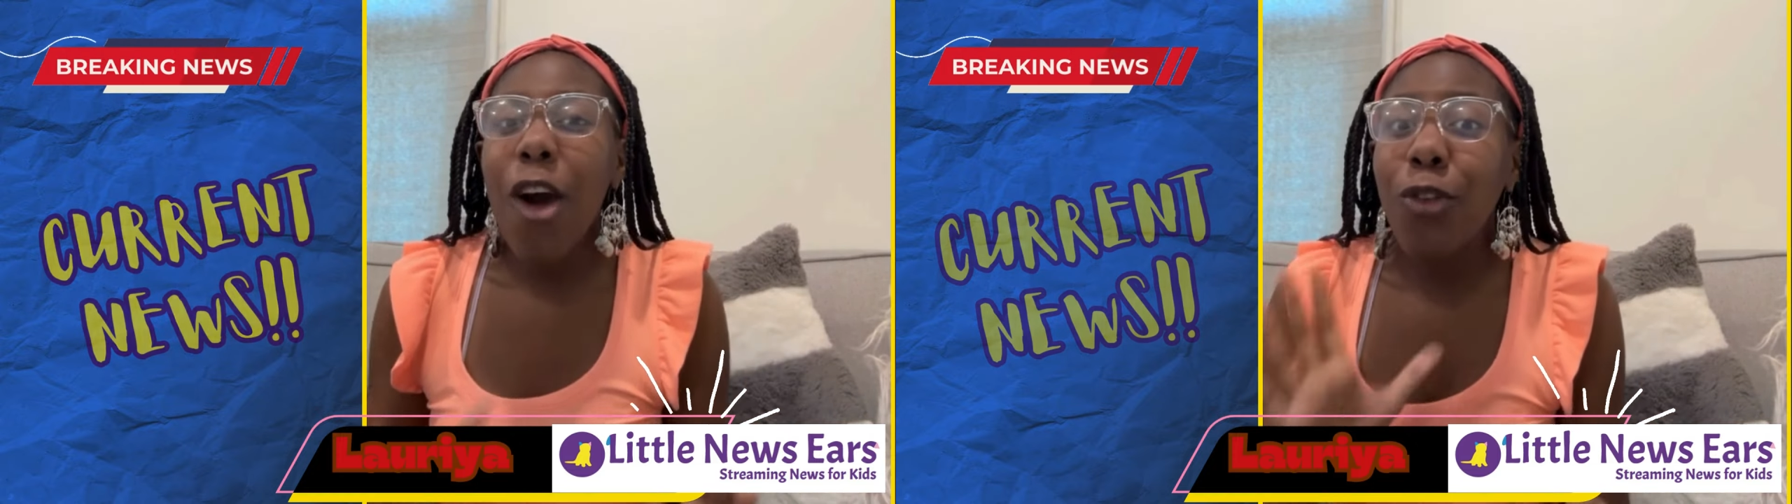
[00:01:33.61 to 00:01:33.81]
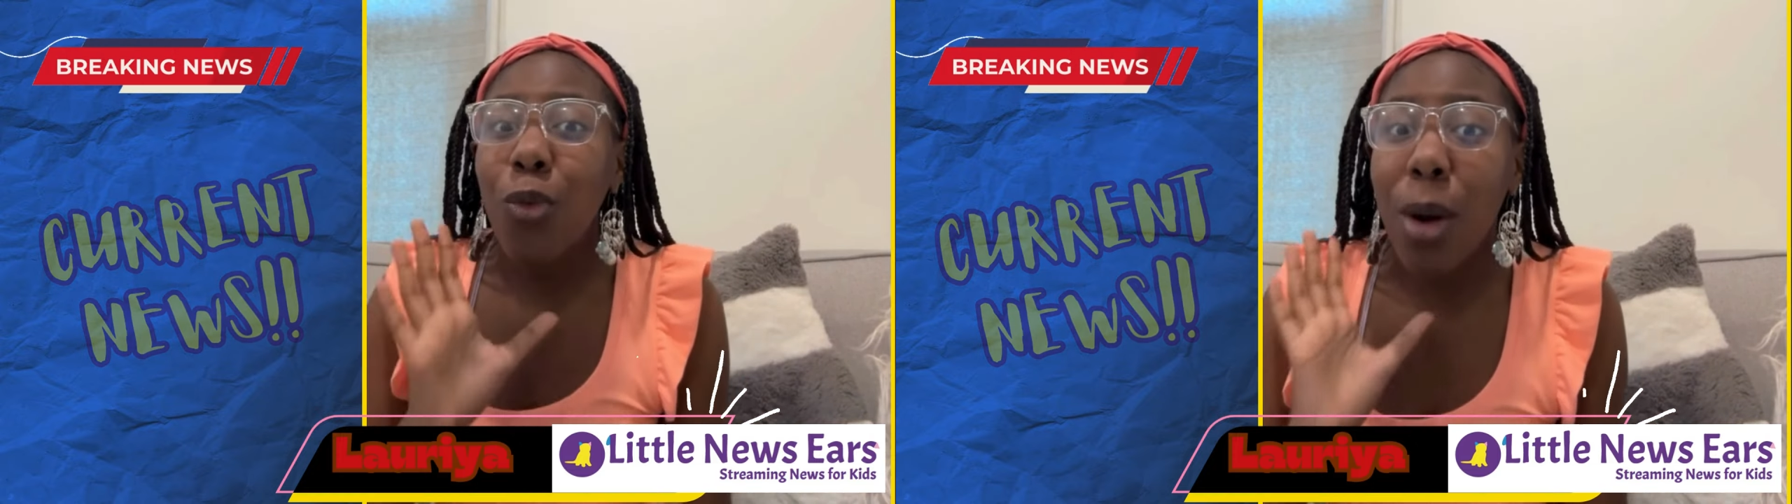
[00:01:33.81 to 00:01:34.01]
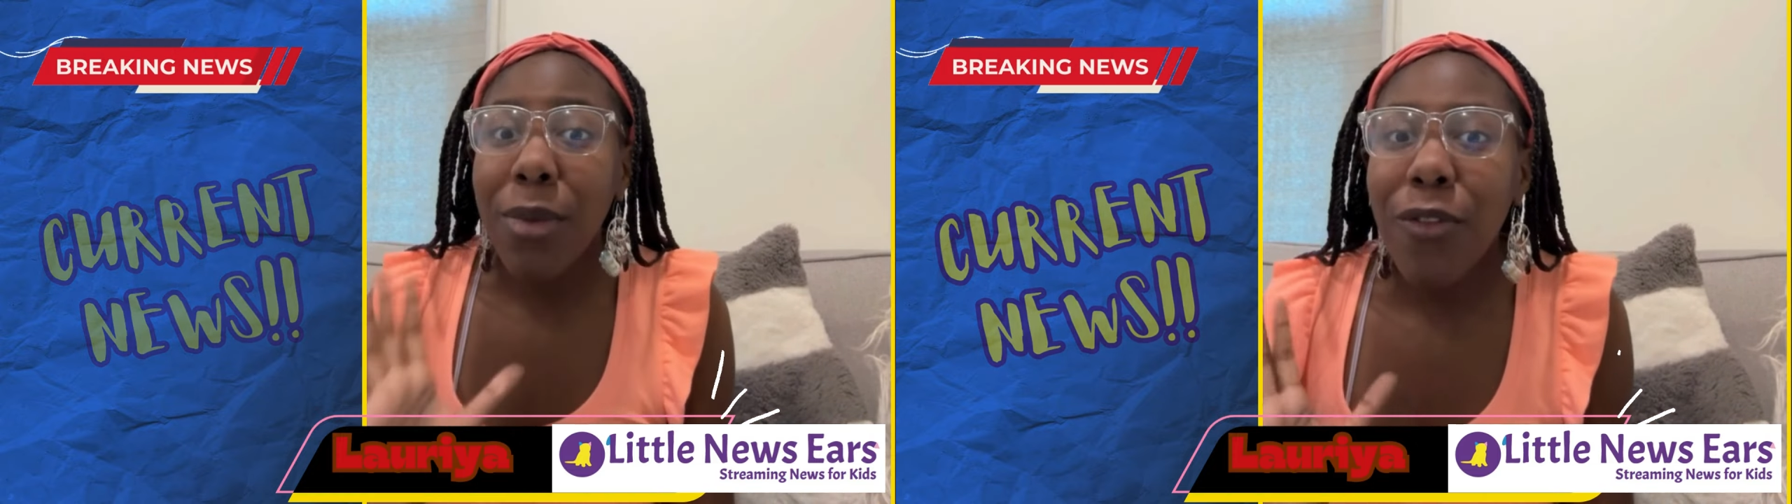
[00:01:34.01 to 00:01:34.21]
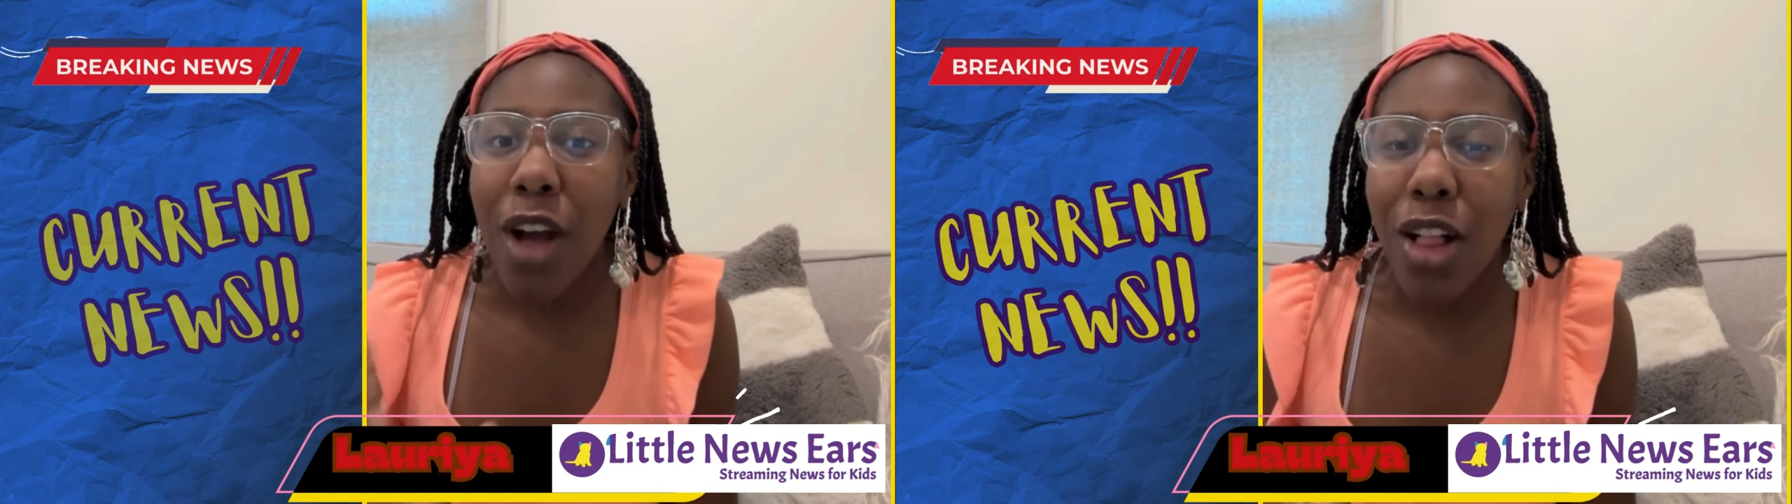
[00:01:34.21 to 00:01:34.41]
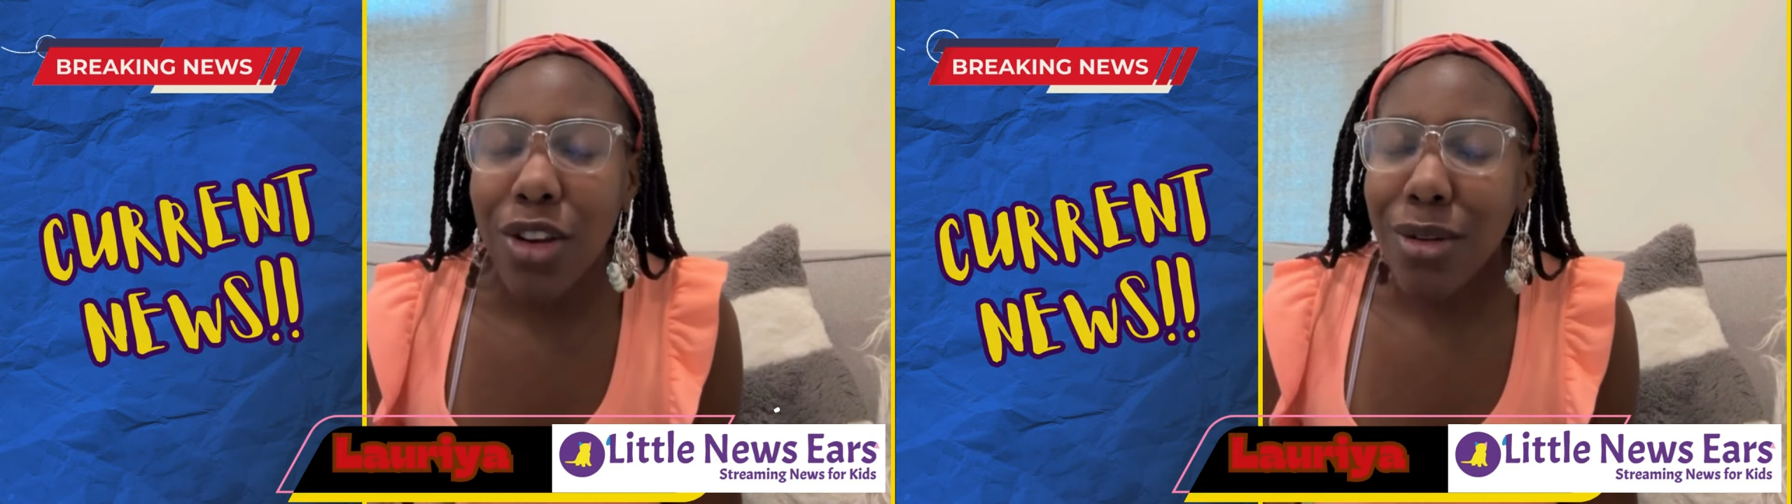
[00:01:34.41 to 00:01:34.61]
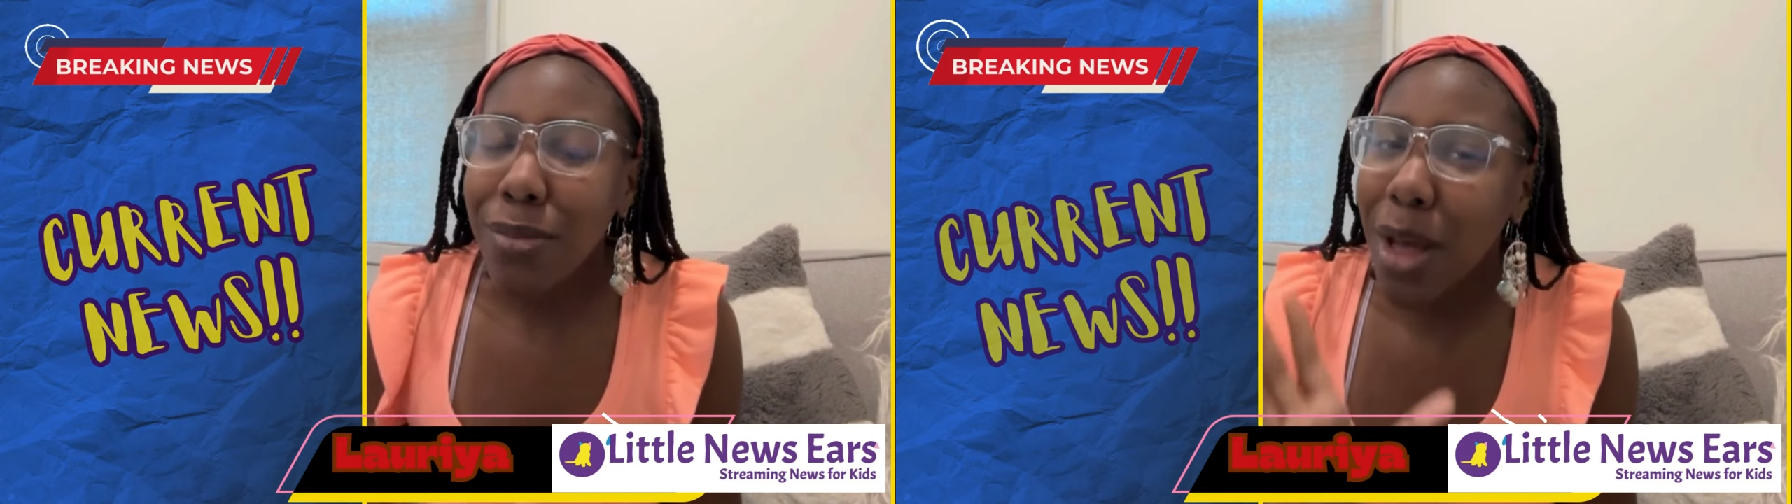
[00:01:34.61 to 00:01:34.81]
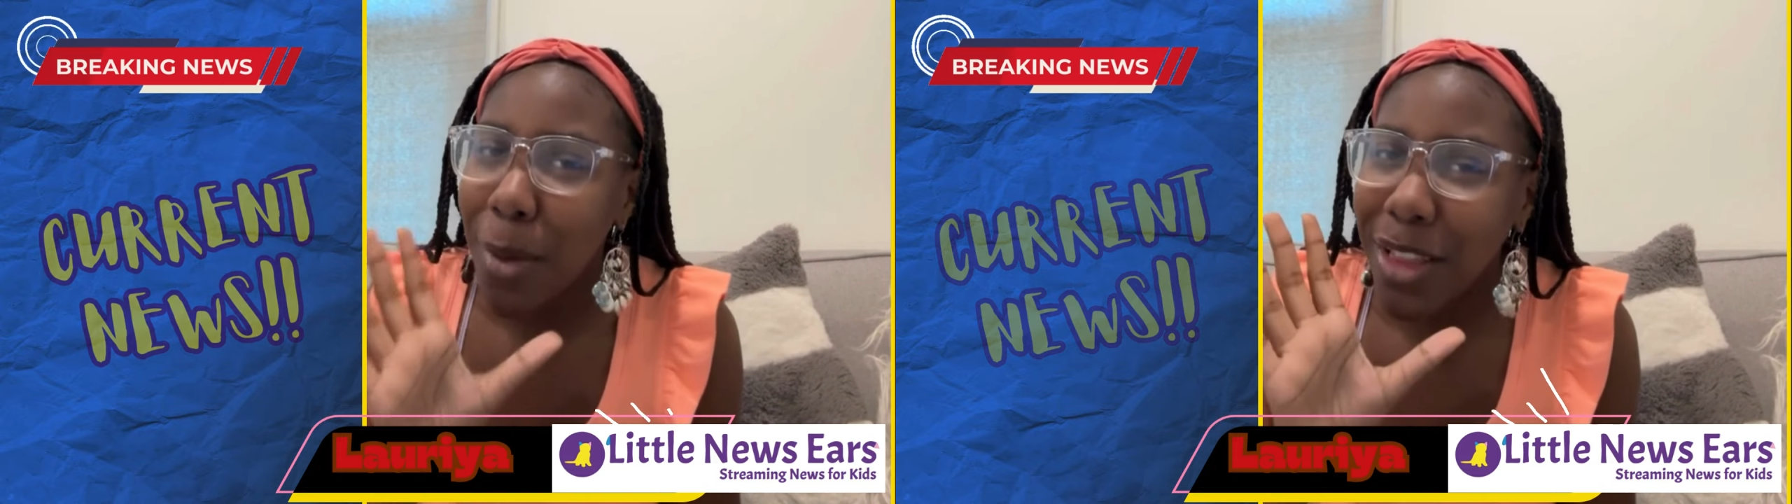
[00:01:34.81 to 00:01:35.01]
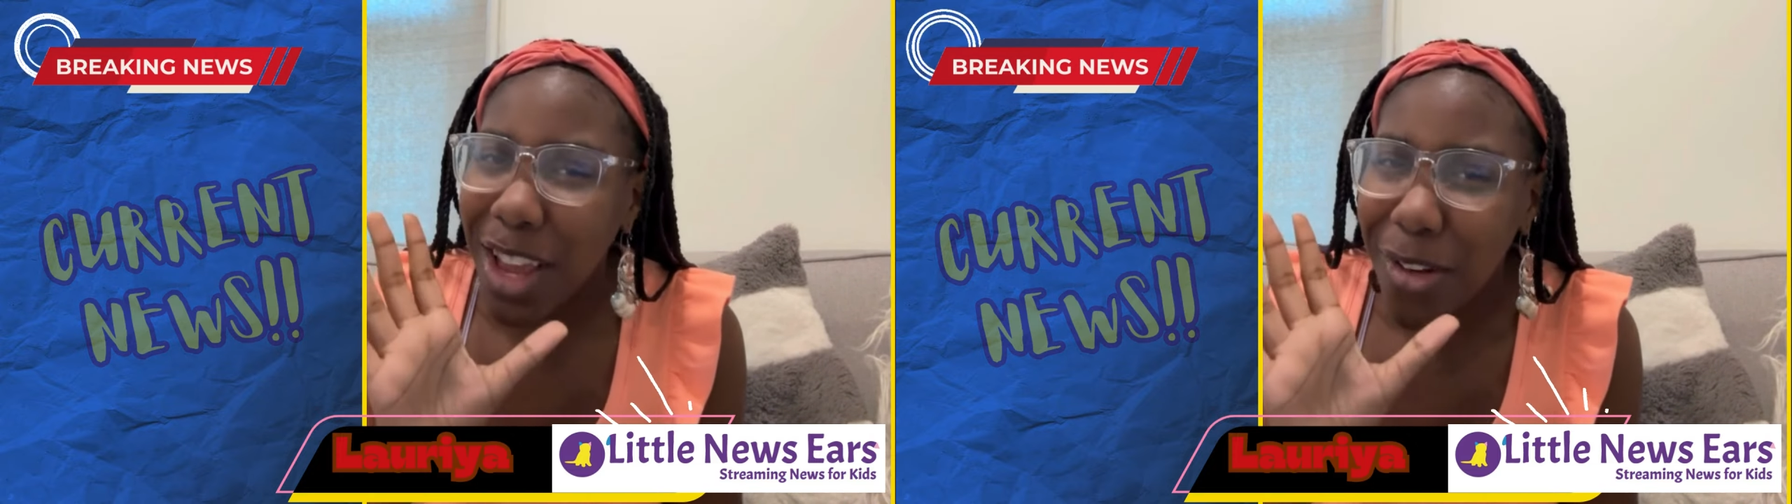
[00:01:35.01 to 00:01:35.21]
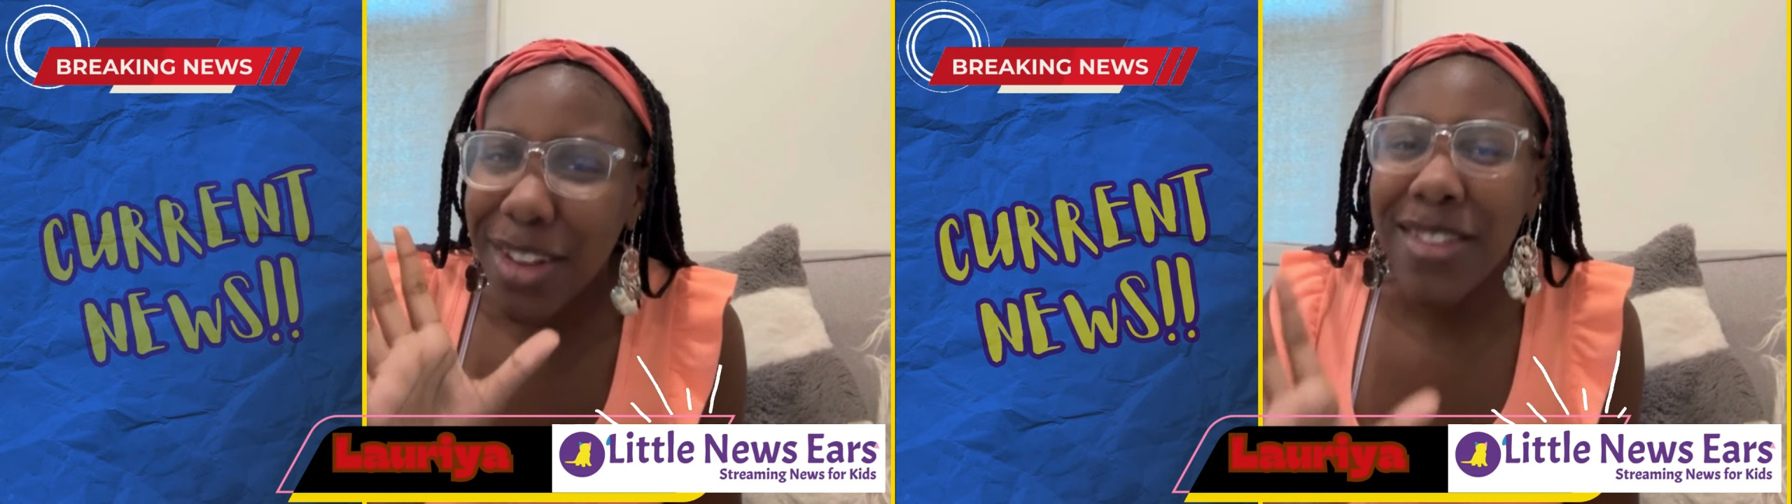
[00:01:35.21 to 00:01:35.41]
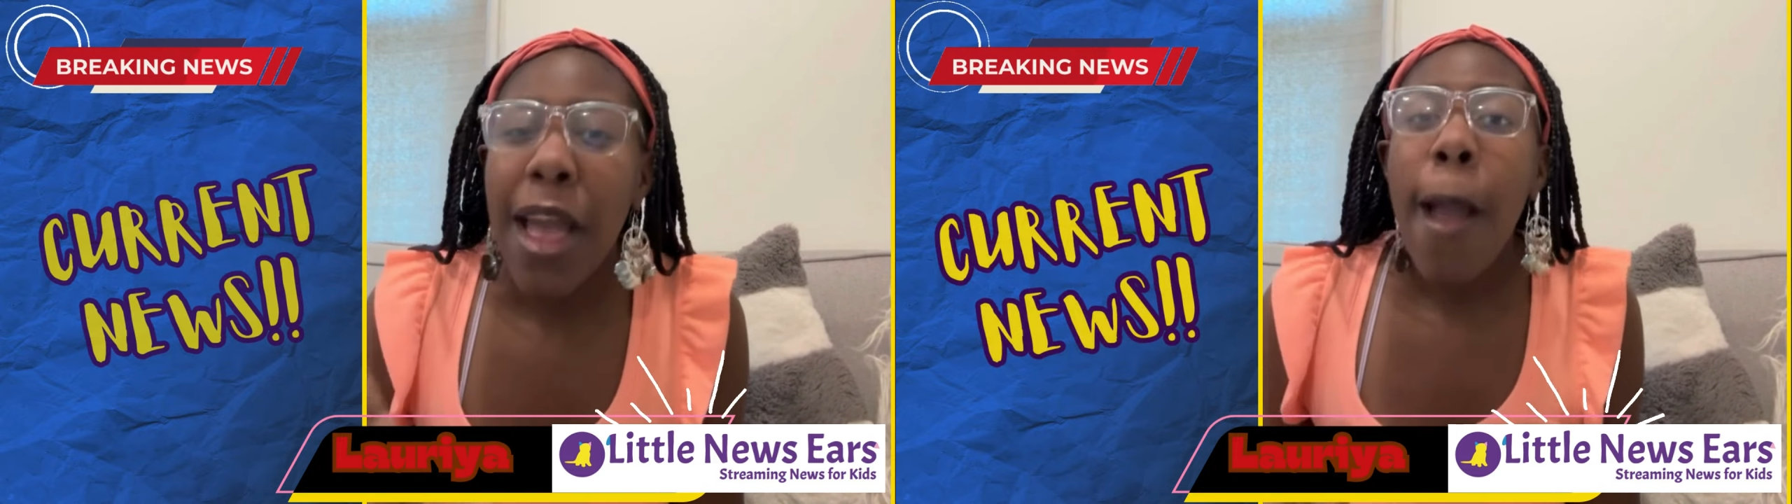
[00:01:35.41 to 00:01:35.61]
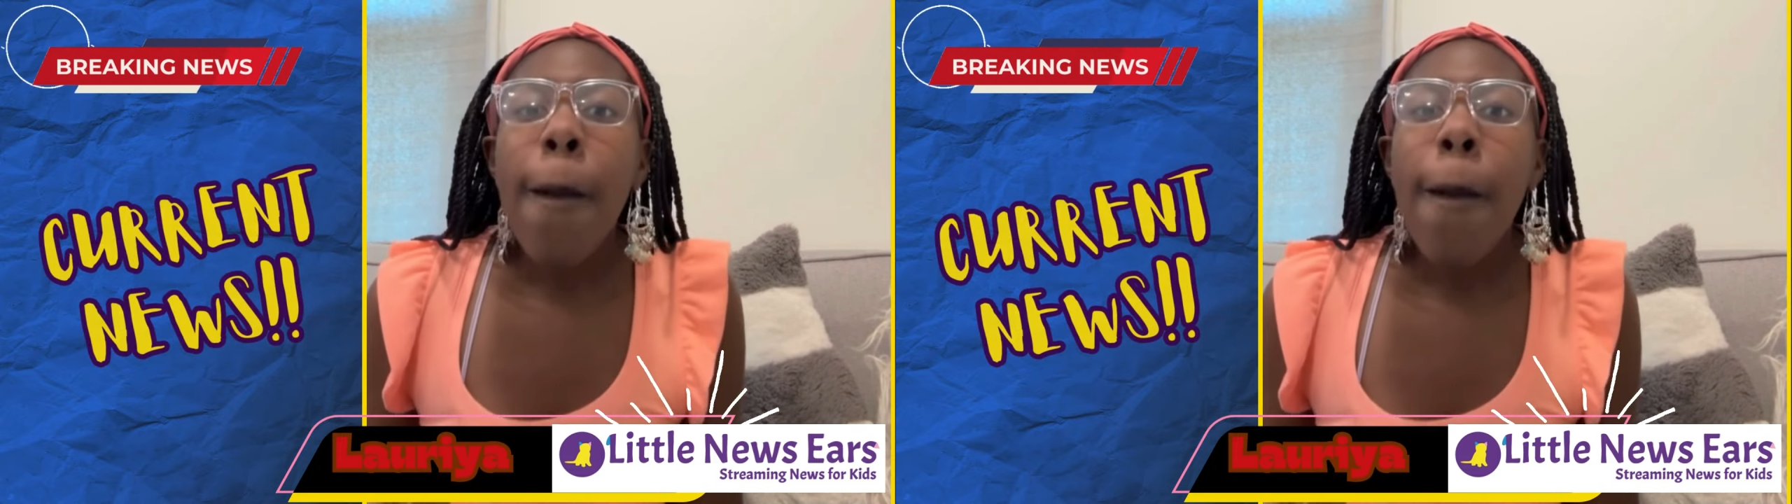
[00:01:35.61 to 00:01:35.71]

of a woman of color, Kamala Harris,